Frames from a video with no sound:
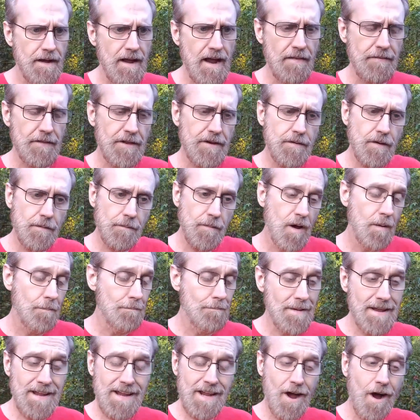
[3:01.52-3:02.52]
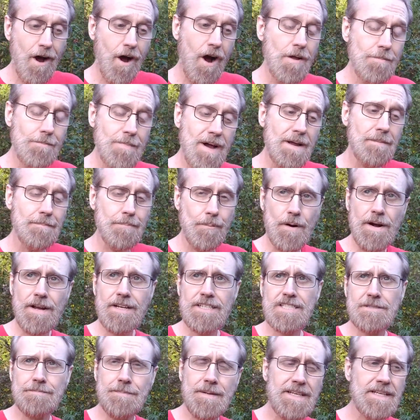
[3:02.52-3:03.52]
and then me on my
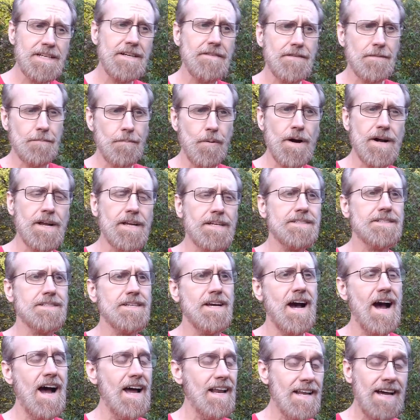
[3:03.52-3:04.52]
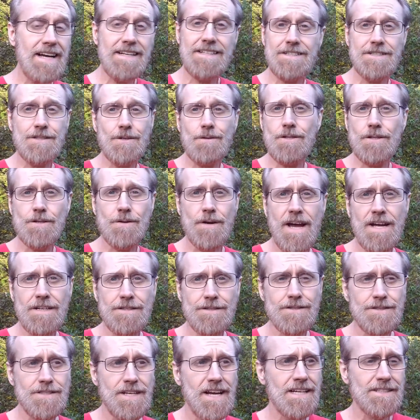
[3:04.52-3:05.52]
breaks, speaking of the breaks, I like to do a little
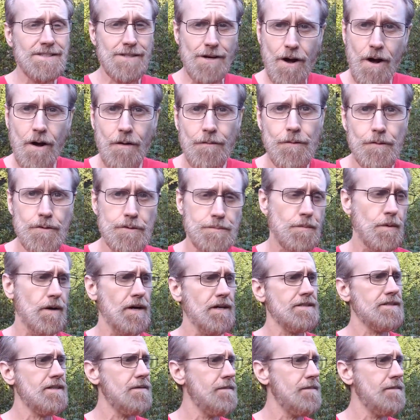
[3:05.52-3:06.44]
exercise on those breaks.